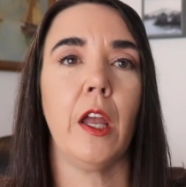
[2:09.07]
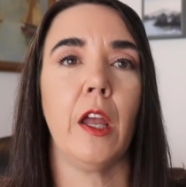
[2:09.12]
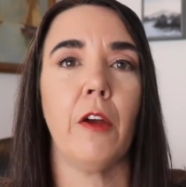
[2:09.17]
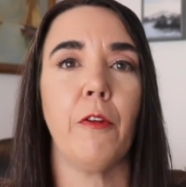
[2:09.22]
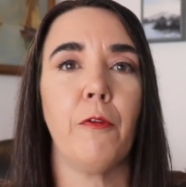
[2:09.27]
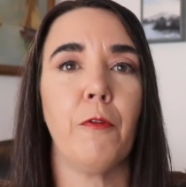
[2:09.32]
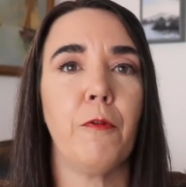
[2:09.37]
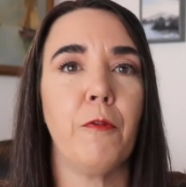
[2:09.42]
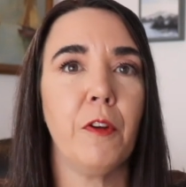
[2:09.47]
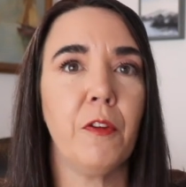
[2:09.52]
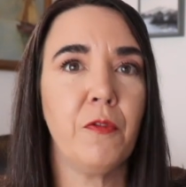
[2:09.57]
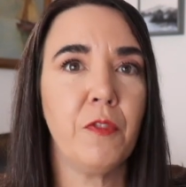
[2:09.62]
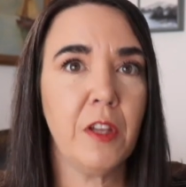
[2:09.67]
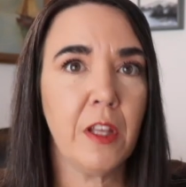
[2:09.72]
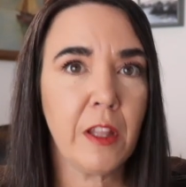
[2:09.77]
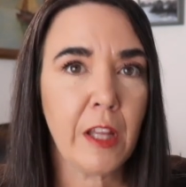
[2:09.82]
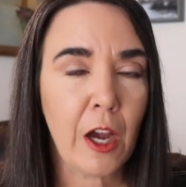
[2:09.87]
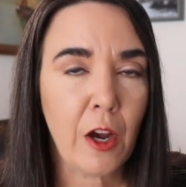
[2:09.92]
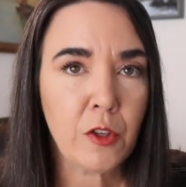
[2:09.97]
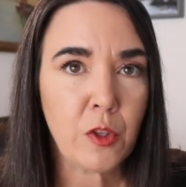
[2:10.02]
If
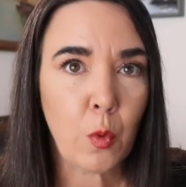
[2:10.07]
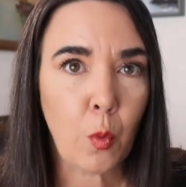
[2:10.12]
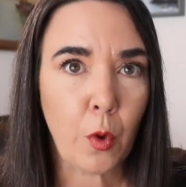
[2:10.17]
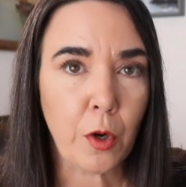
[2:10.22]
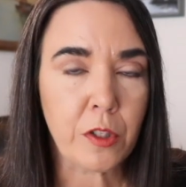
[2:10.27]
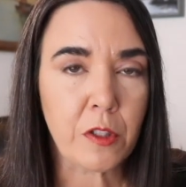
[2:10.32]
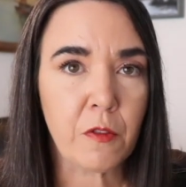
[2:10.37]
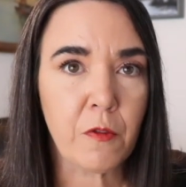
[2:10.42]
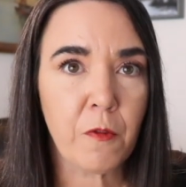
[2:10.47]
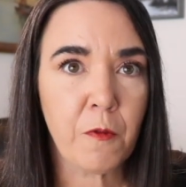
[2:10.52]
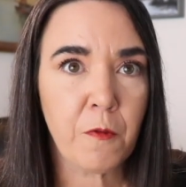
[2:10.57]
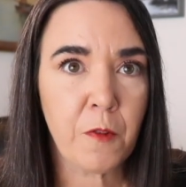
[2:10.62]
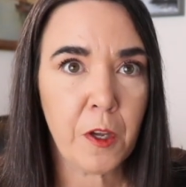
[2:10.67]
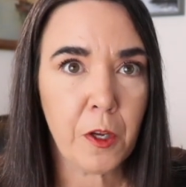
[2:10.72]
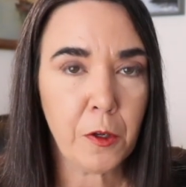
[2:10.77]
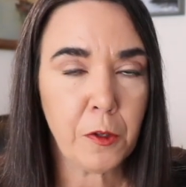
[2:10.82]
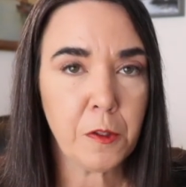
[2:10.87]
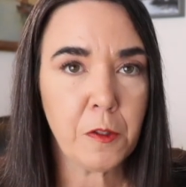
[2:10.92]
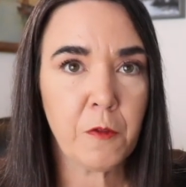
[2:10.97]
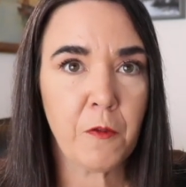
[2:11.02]
50,000 words
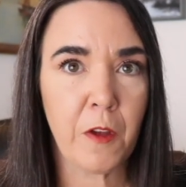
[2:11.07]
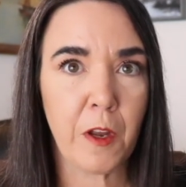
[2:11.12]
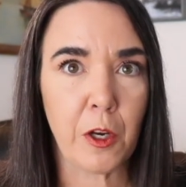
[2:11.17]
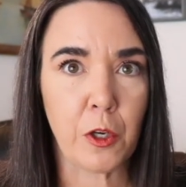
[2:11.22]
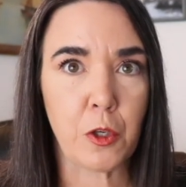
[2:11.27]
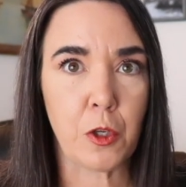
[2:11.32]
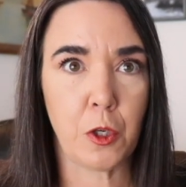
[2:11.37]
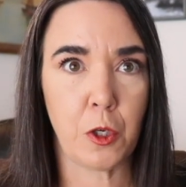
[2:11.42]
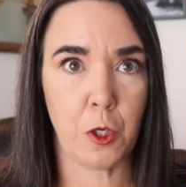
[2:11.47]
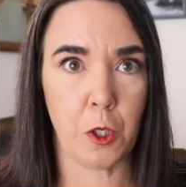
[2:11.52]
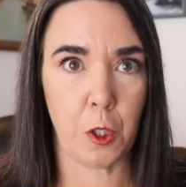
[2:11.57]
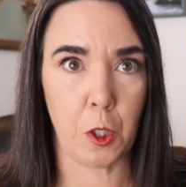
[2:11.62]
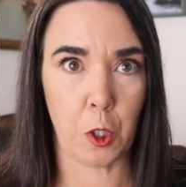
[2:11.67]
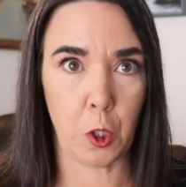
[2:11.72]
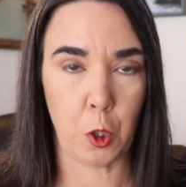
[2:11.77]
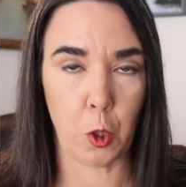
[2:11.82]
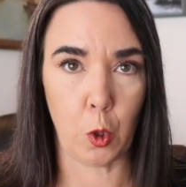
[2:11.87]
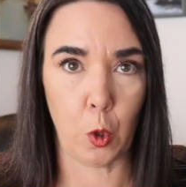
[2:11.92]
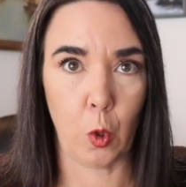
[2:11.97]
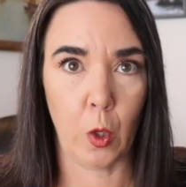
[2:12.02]
feels finished to
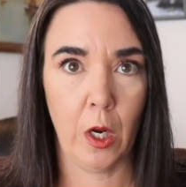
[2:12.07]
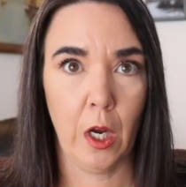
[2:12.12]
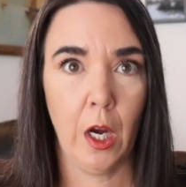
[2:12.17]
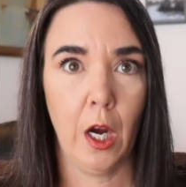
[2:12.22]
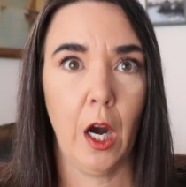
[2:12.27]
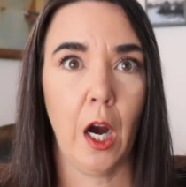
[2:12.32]
you